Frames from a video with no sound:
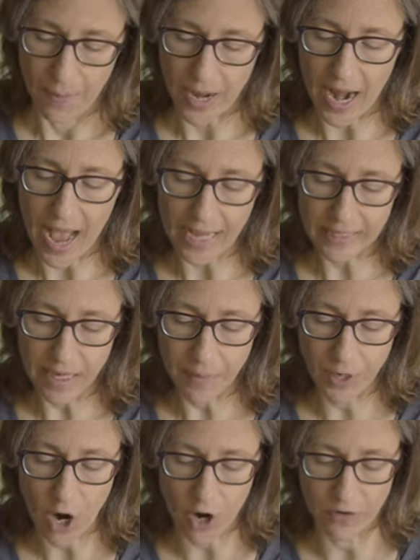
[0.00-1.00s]
But as
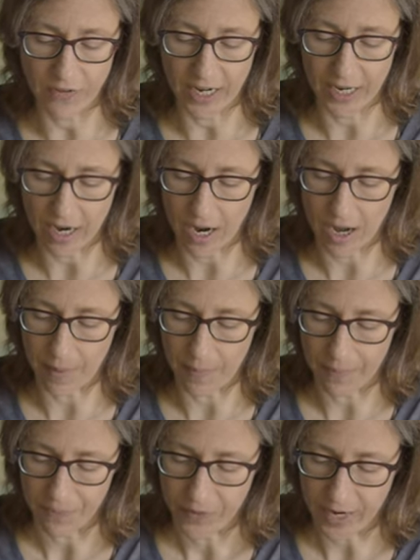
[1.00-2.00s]
I'm carving
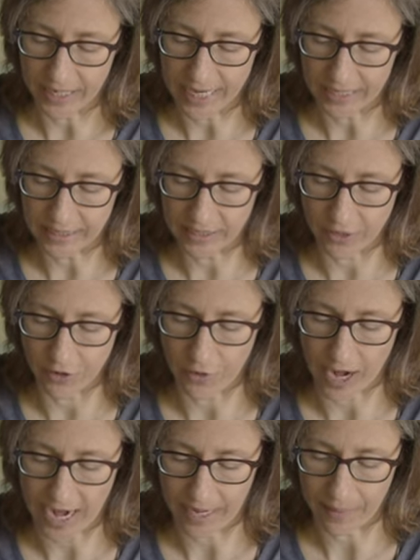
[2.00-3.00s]
against the
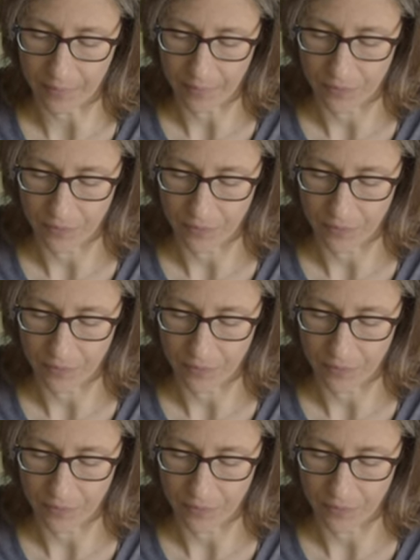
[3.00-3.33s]
grain,